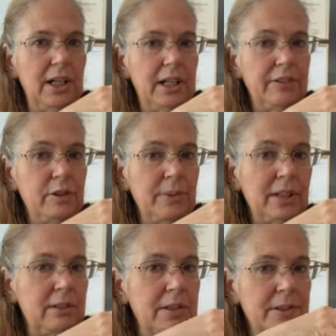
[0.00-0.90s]
And you
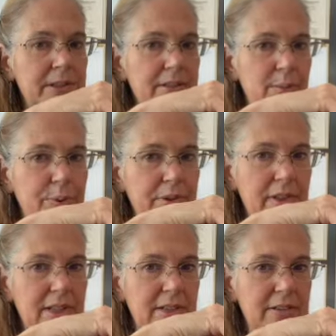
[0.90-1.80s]
might notice on both
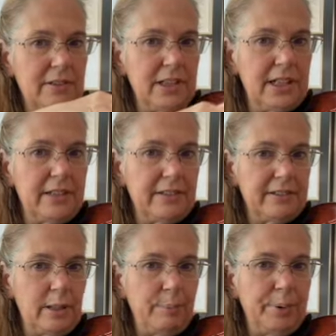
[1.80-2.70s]
these strings as
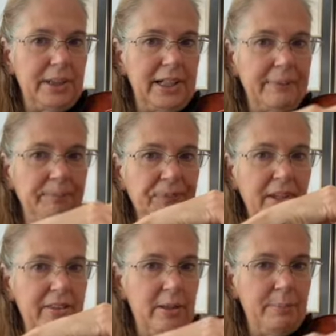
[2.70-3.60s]
I'm playing
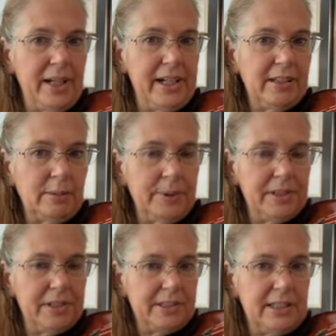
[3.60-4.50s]
that my elbow
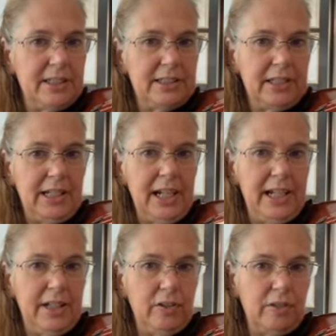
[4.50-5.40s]
is
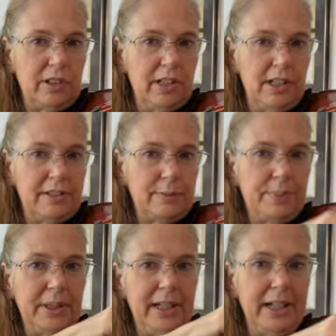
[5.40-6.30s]
engaged, it's
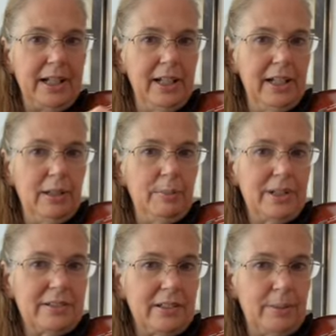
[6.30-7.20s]
playing, but
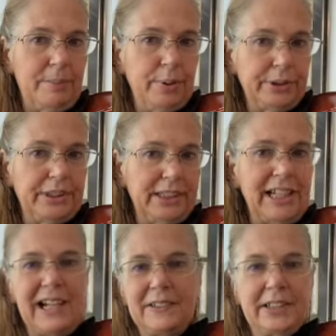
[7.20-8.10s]
it's not pushing
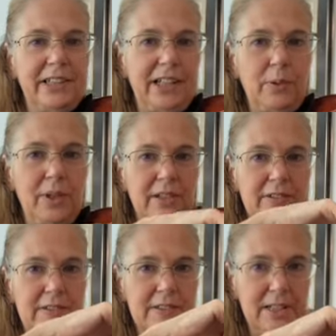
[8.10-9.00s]
down in any way, it's
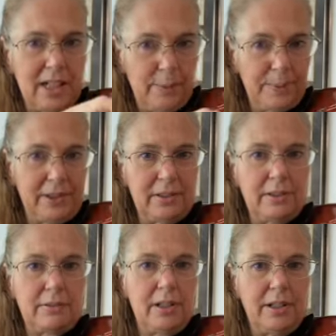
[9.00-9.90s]
just helping to
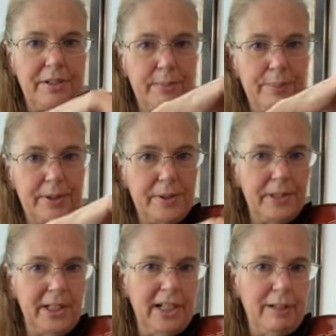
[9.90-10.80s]
draw the bow
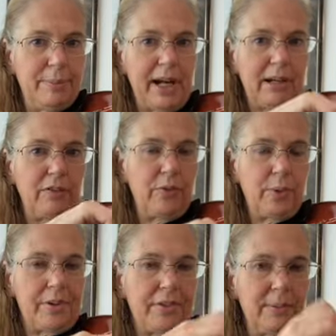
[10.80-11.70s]
back and
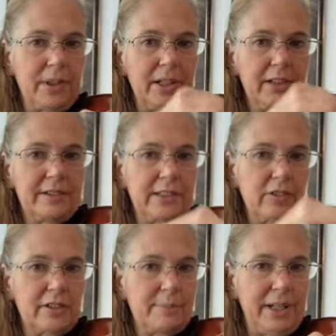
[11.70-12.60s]
forth. So I'm not using
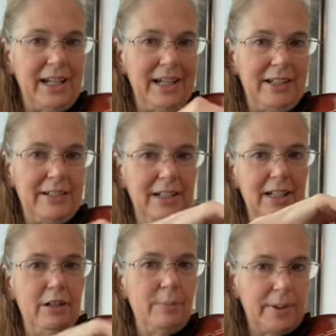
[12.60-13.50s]
just my hand,
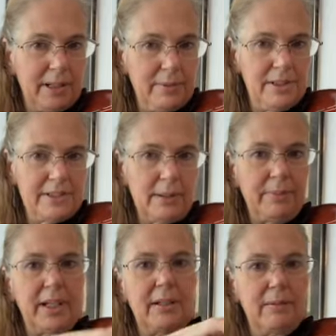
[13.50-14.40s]
but I'm using
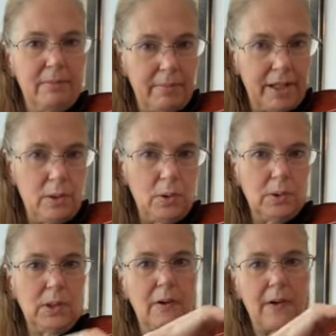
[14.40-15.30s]
my
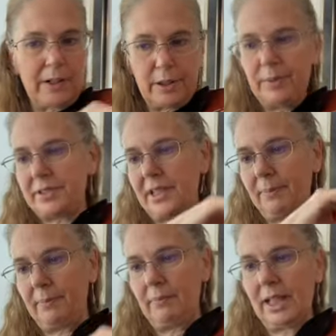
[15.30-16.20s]
whole arm as
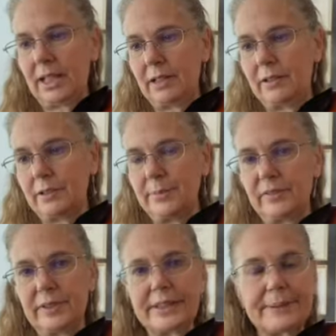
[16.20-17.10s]
I'm making those
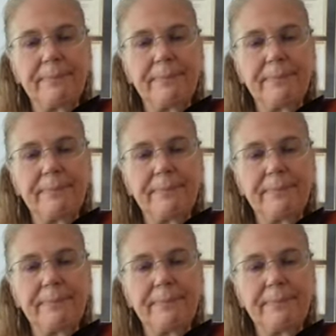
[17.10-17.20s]
movements.